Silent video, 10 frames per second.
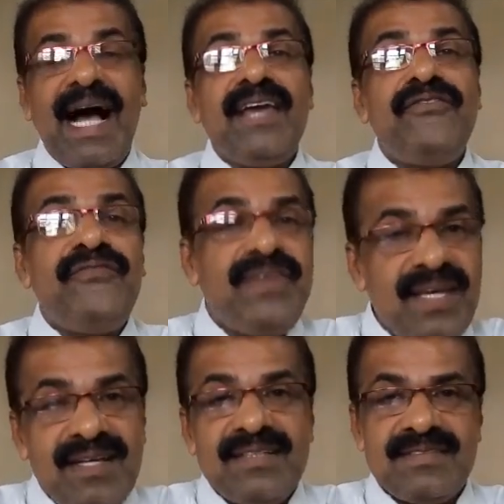I
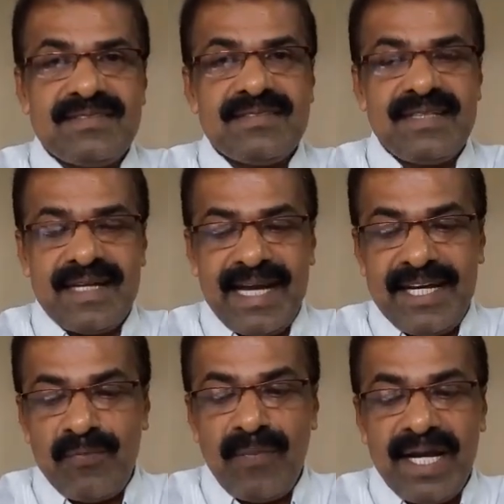feared
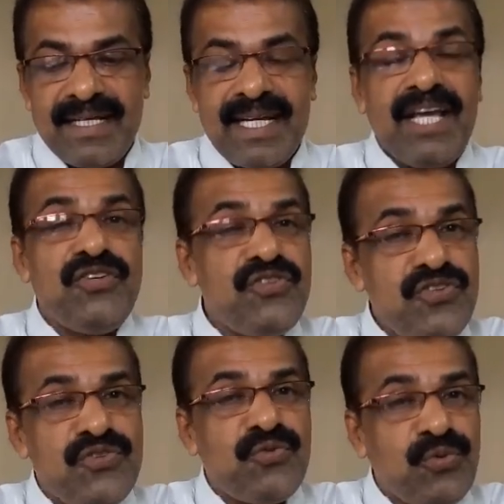it might
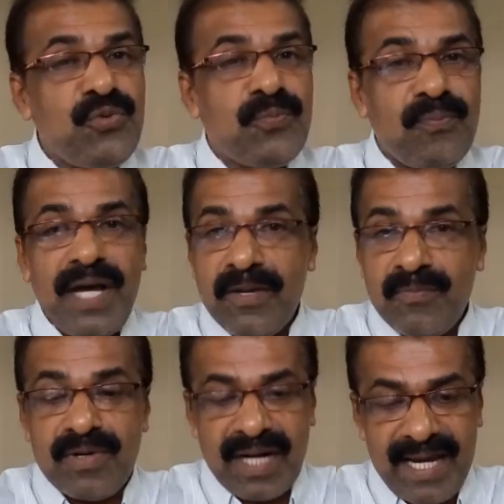injure my
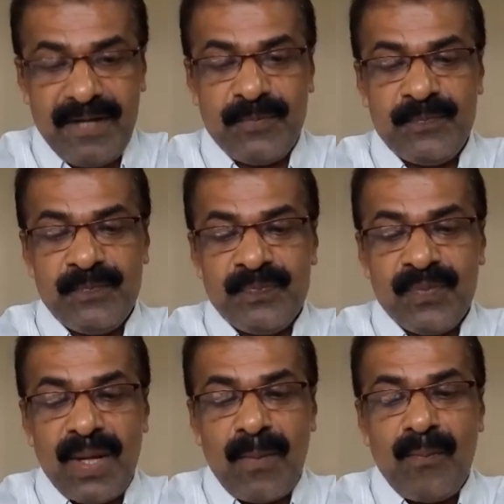brain.
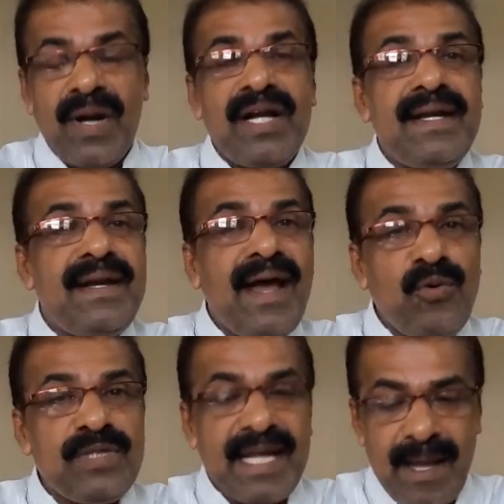But
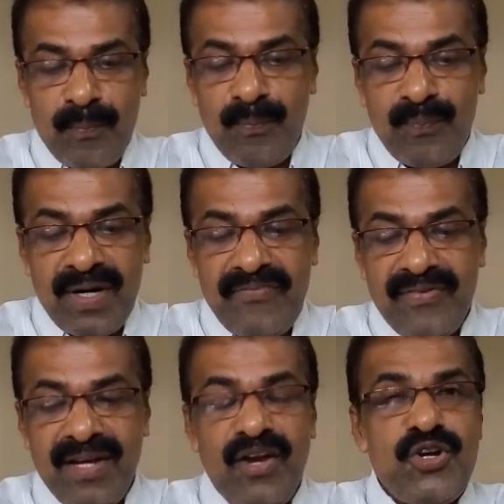now that I'm
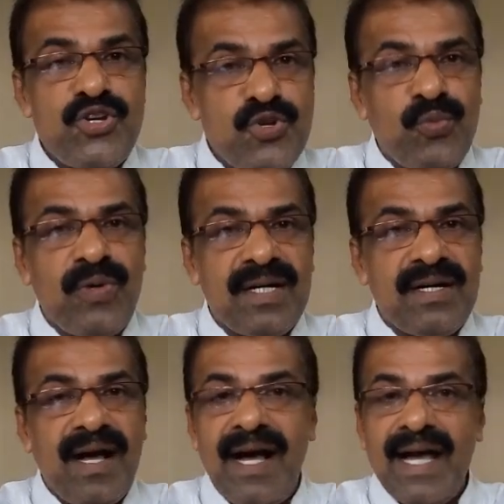perfectly
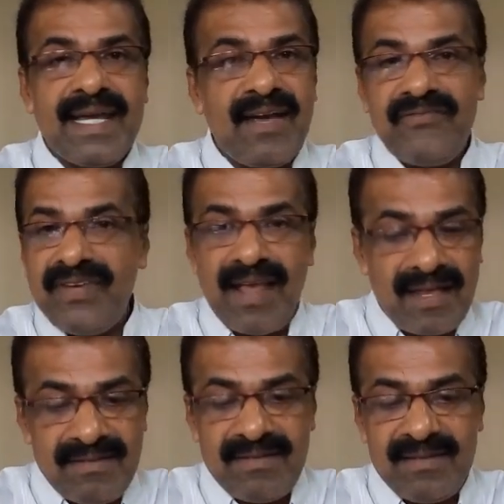sure I have
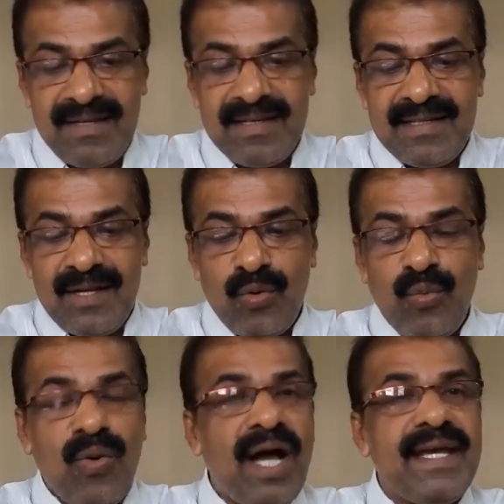none,
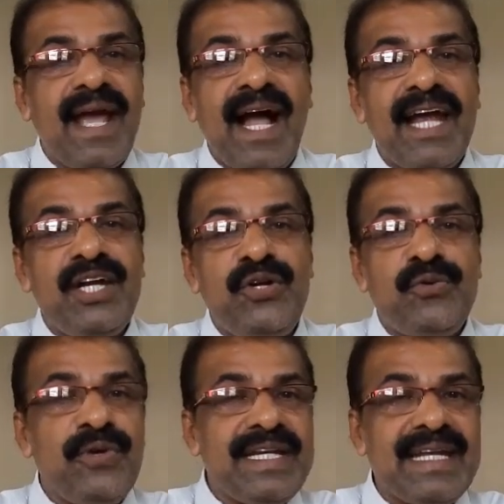why I
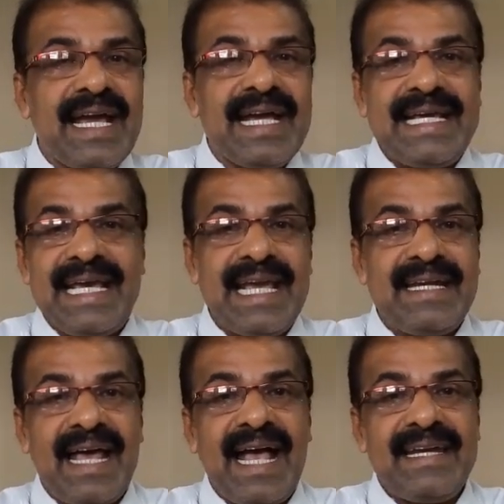do it
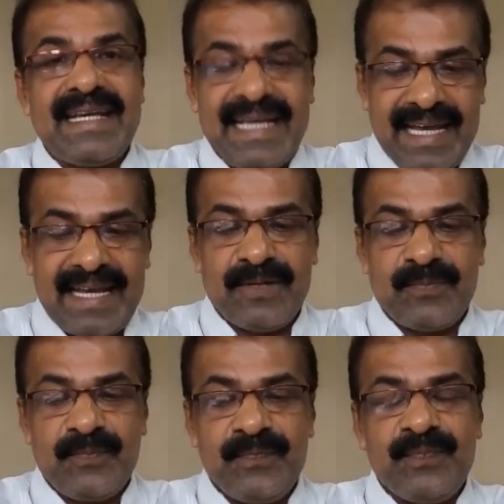again and again?
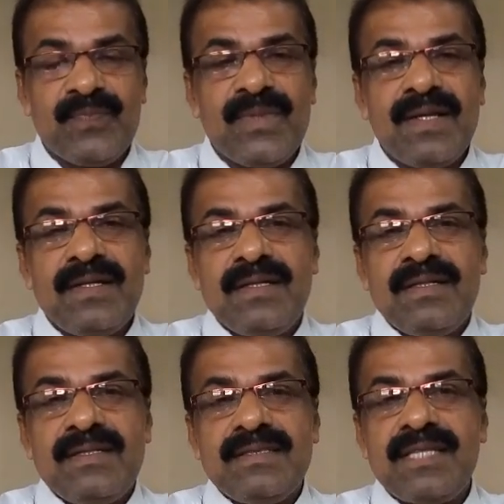
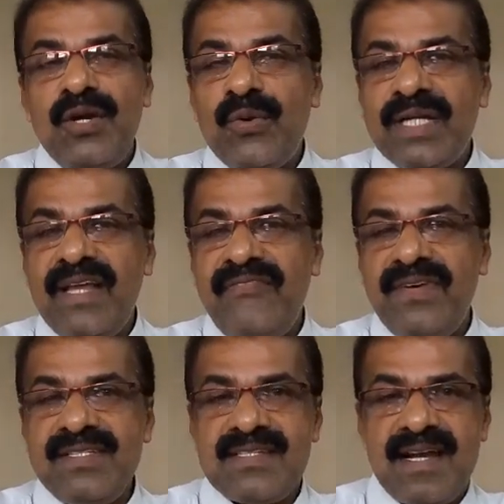So look at the
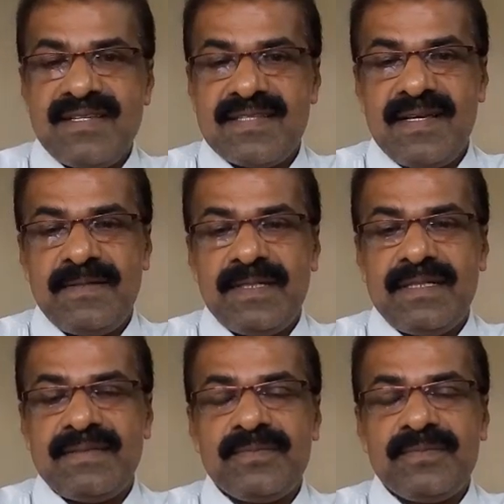first answer.